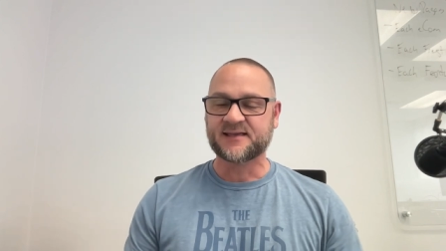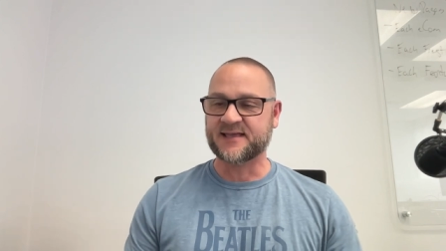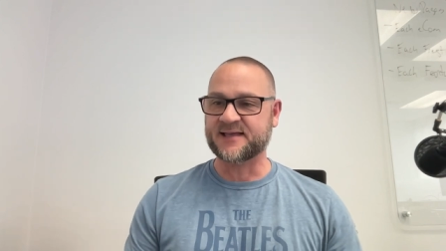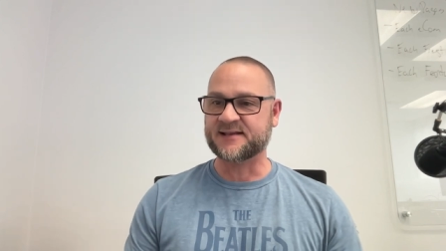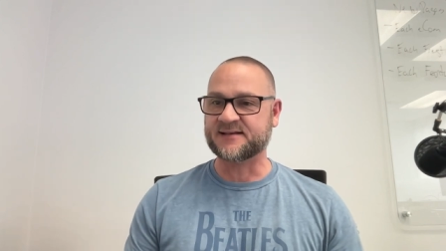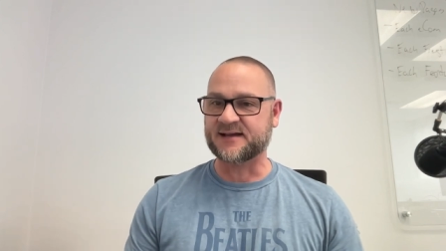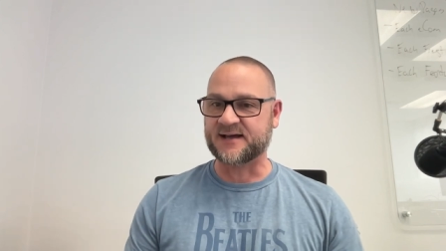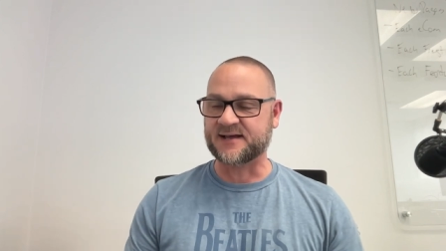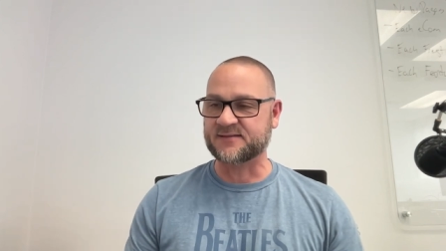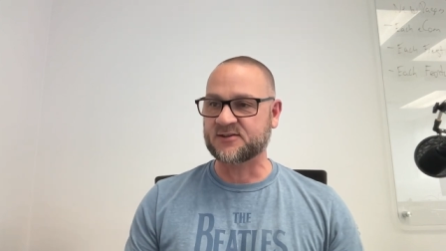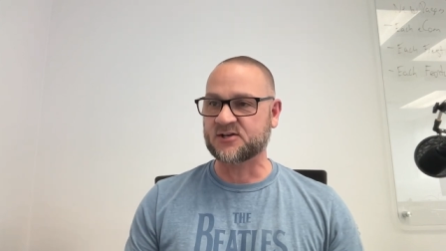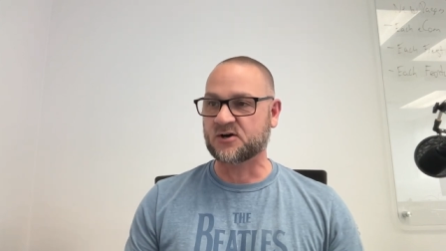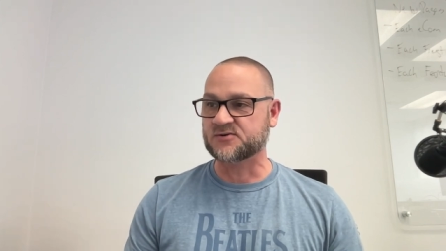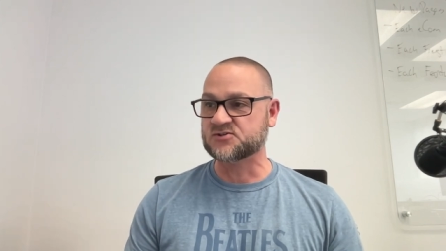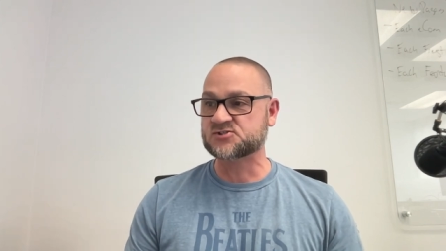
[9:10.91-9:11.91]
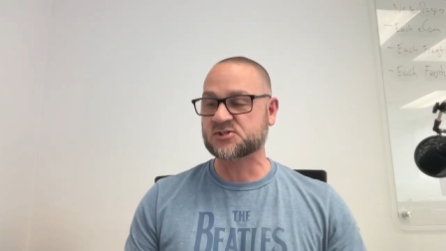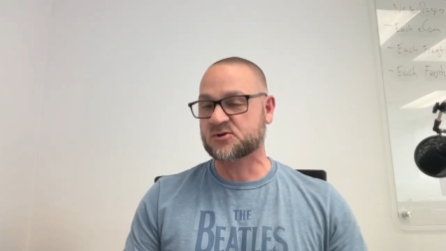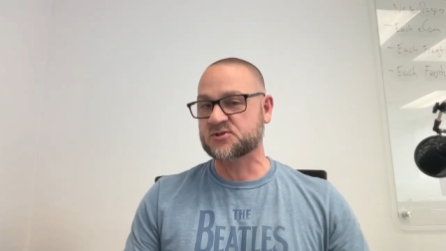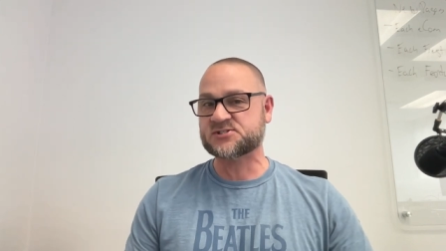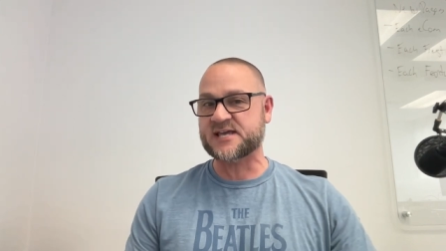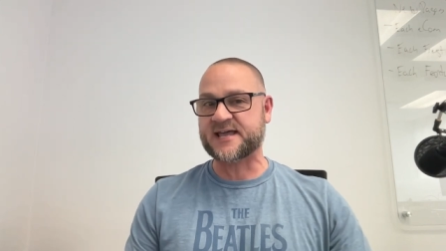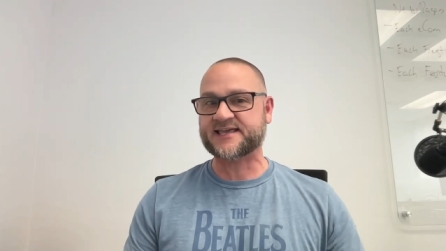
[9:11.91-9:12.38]
and, uh, you know, you should
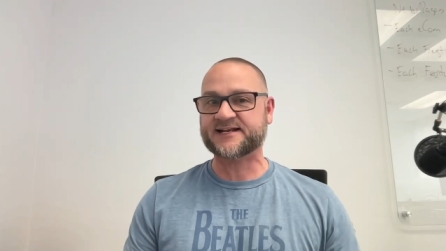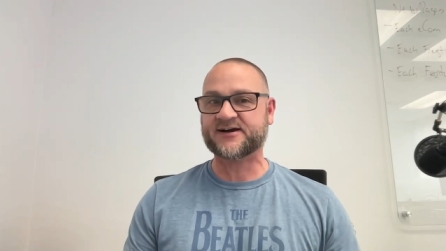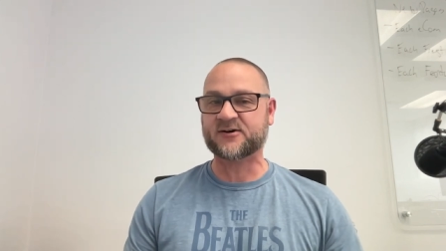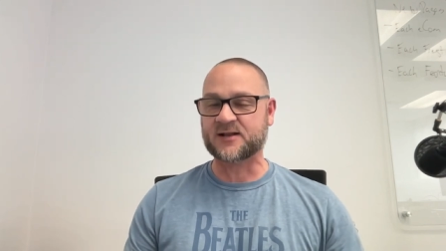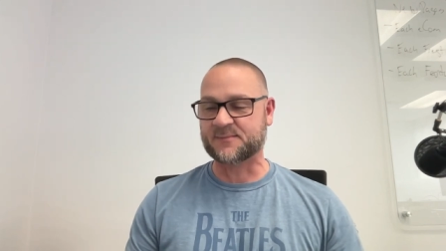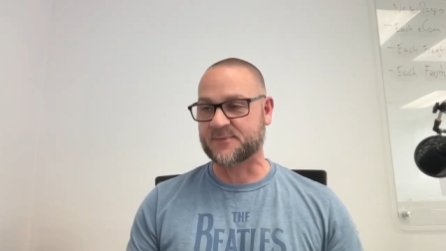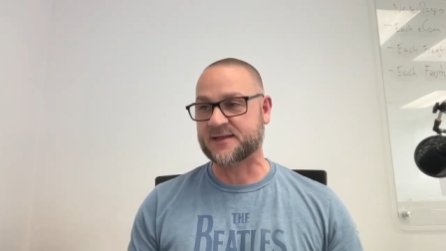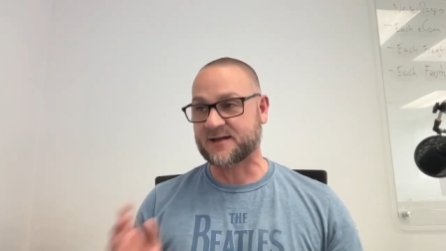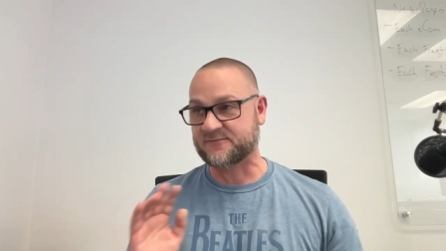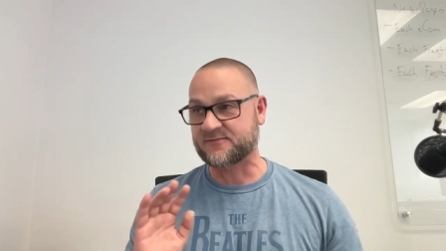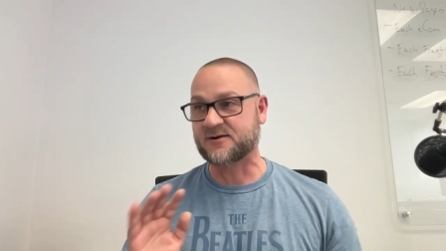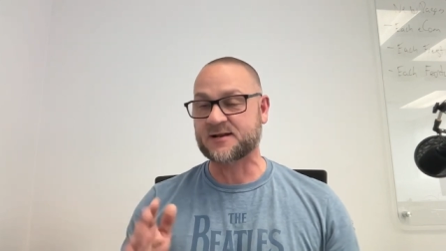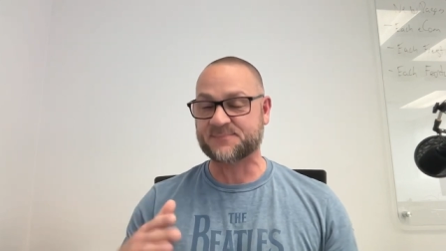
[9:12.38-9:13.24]
go check it out. I'm like, I've already